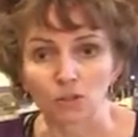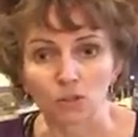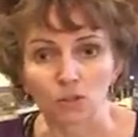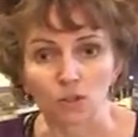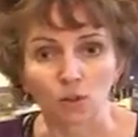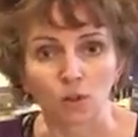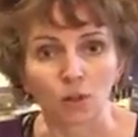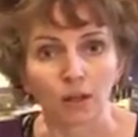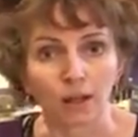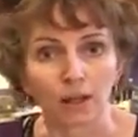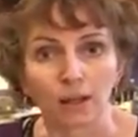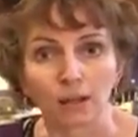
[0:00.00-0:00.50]

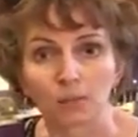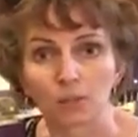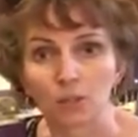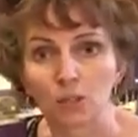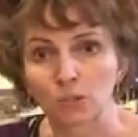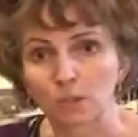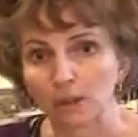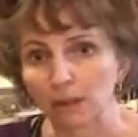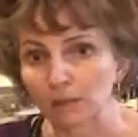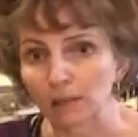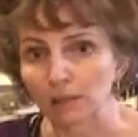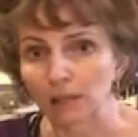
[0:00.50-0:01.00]
So I'm
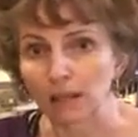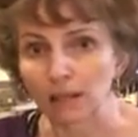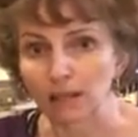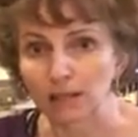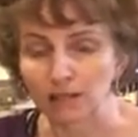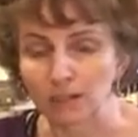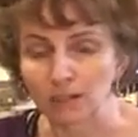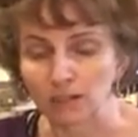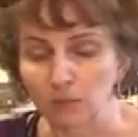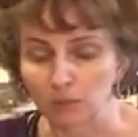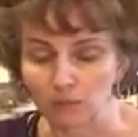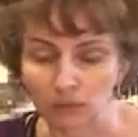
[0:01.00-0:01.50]

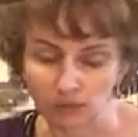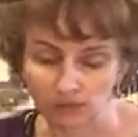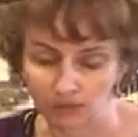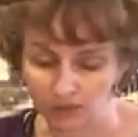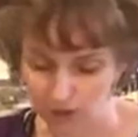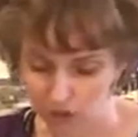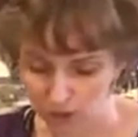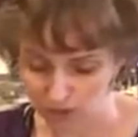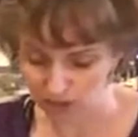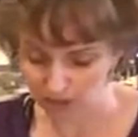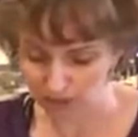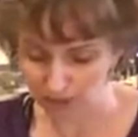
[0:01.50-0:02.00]
spiralizing with our
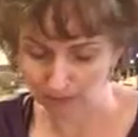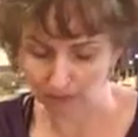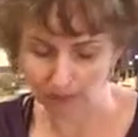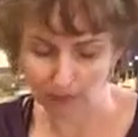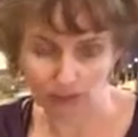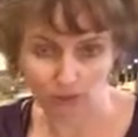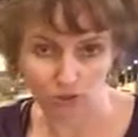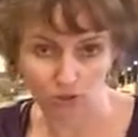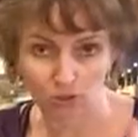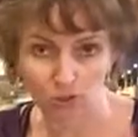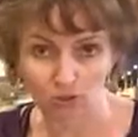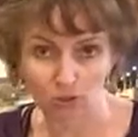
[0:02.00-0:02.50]
veggie
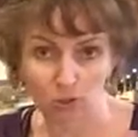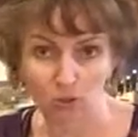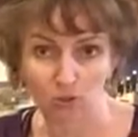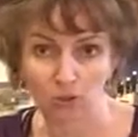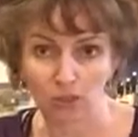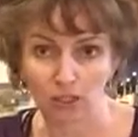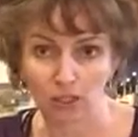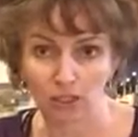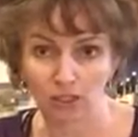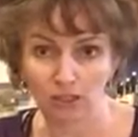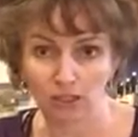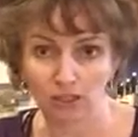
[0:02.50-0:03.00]
spiralizer,
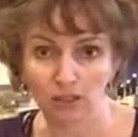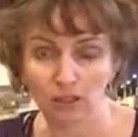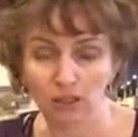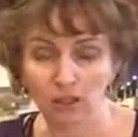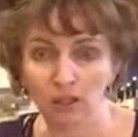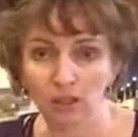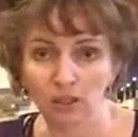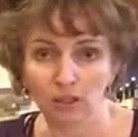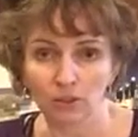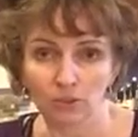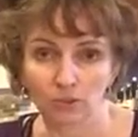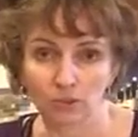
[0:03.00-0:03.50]
zucchini,
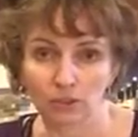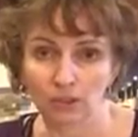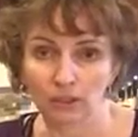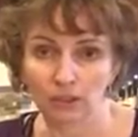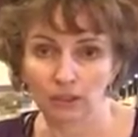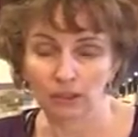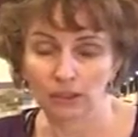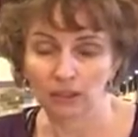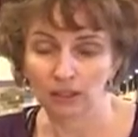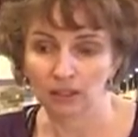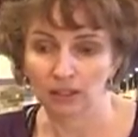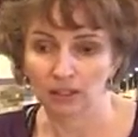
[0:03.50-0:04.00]
throwing
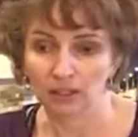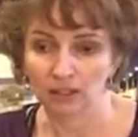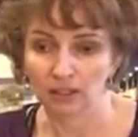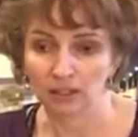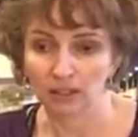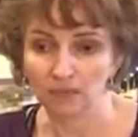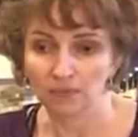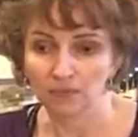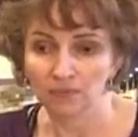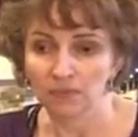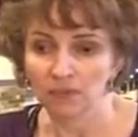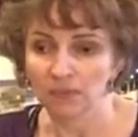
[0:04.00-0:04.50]
it in
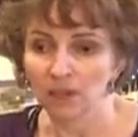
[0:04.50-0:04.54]
here,